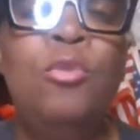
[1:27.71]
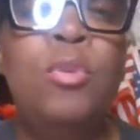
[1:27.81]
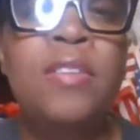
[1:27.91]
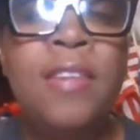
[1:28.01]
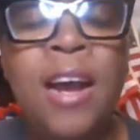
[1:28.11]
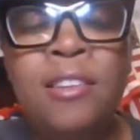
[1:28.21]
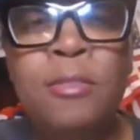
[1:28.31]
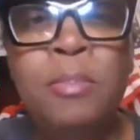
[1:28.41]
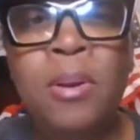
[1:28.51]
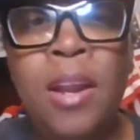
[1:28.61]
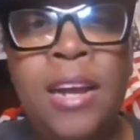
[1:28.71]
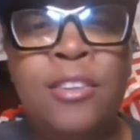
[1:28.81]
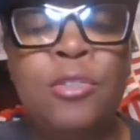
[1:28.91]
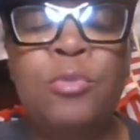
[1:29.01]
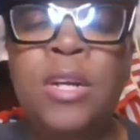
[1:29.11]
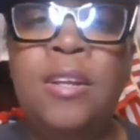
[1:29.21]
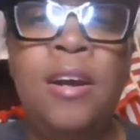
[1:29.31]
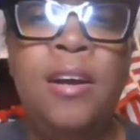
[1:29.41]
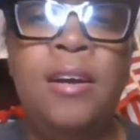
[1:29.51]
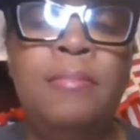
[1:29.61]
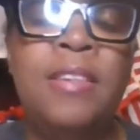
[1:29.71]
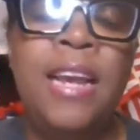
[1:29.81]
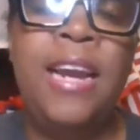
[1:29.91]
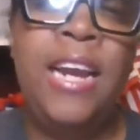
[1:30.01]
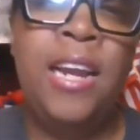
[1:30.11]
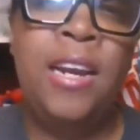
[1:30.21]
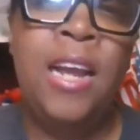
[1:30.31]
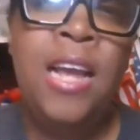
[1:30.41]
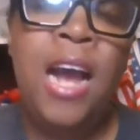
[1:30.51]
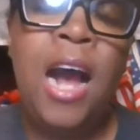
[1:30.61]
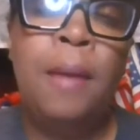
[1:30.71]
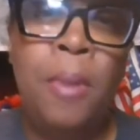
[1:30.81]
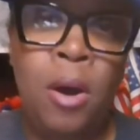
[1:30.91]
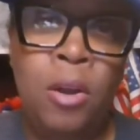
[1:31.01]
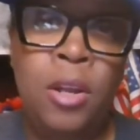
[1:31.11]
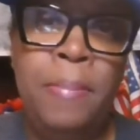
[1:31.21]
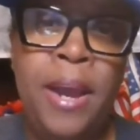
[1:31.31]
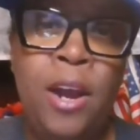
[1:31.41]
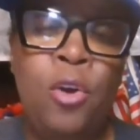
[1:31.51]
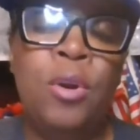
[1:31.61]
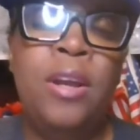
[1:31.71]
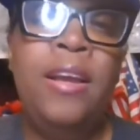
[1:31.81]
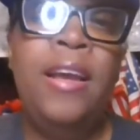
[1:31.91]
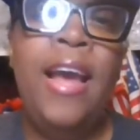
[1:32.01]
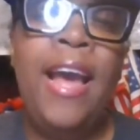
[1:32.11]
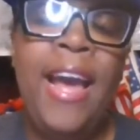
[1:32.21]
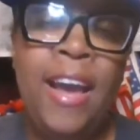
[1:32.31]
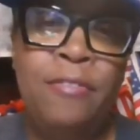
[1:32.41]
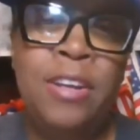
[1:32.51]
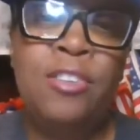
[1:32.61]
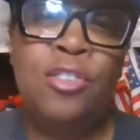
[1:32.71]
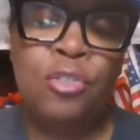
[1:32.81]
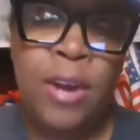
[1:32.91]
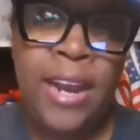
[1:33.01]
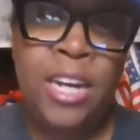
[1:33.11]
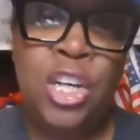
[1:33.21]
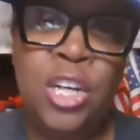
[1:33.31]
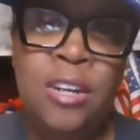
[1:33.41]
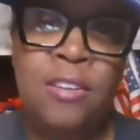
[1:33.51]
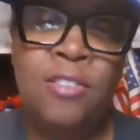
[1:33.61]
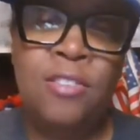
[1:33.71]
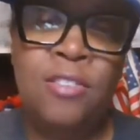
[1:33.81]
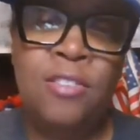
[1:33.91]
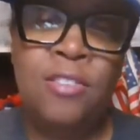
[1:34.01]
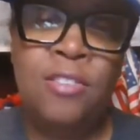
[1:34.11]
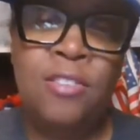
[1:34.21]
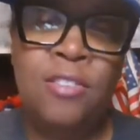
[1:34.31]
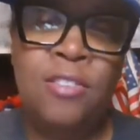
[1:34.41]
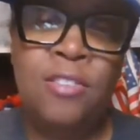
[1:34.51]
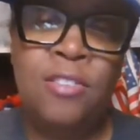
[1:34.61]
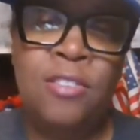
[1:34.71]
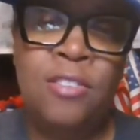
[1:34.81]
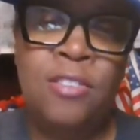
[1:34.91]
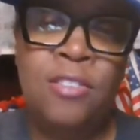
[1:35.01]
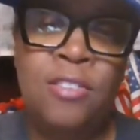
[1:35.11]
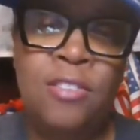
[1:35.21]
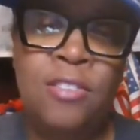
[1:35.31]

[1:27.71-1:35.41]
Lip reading: was hospitalized 3 times, and I'm all about having strategies so that you can have it all,